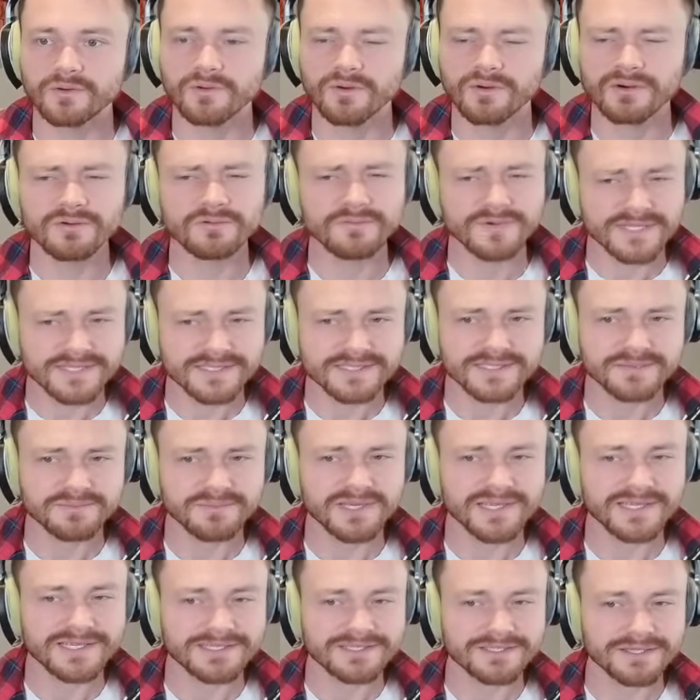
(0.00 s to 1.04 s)
or Rest in
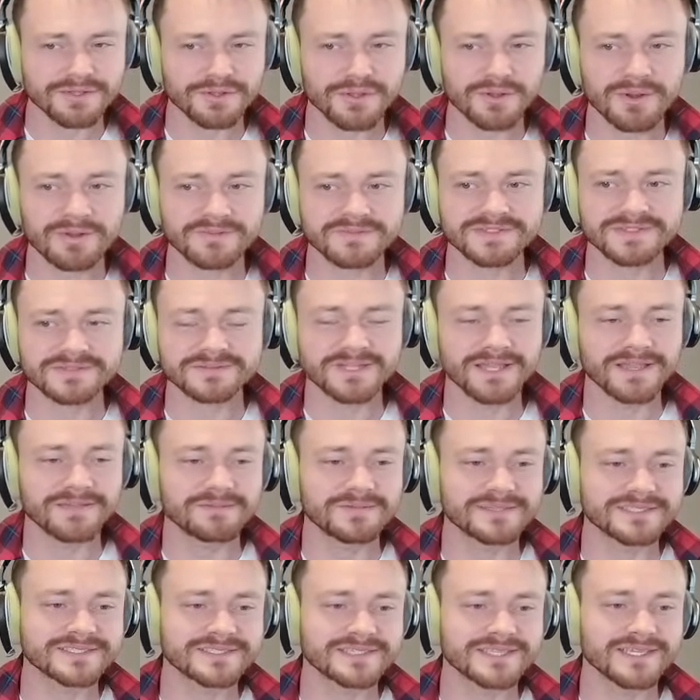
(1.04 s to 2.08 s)
Peace, although I've
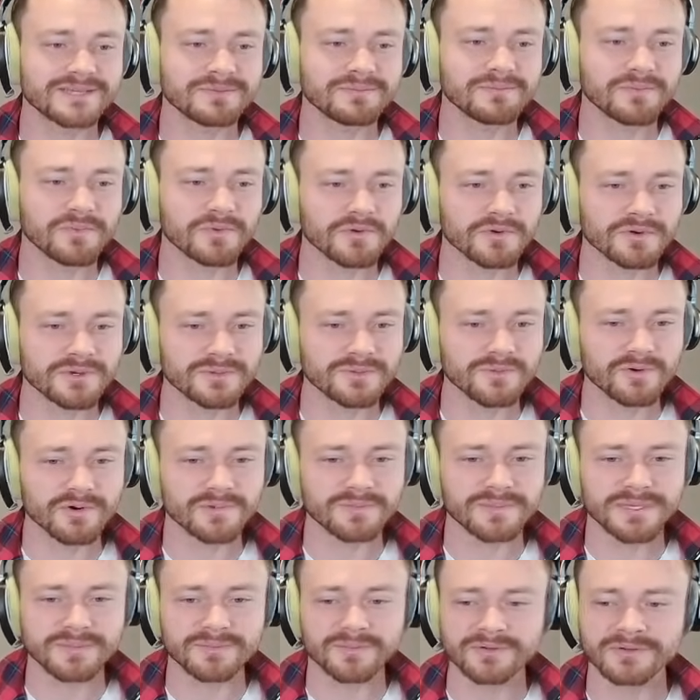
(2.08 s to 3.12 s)
been seeing more and more
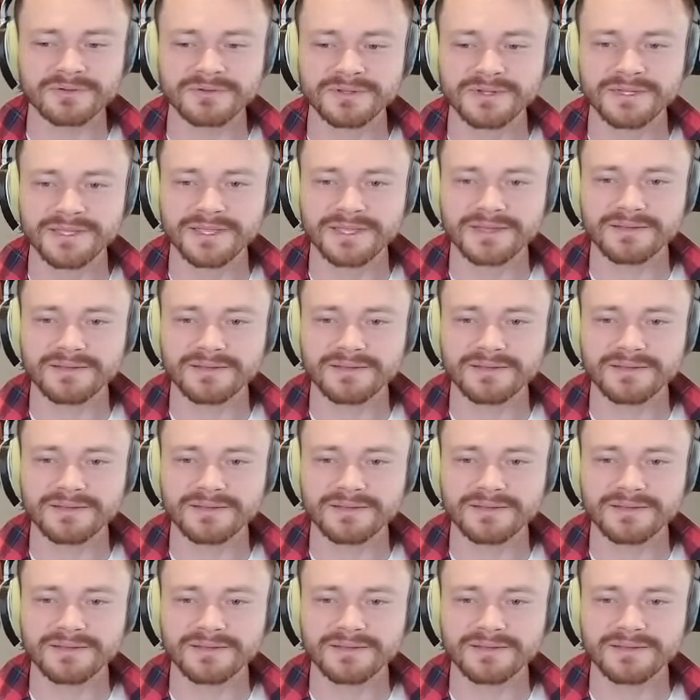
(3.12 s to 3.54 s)
people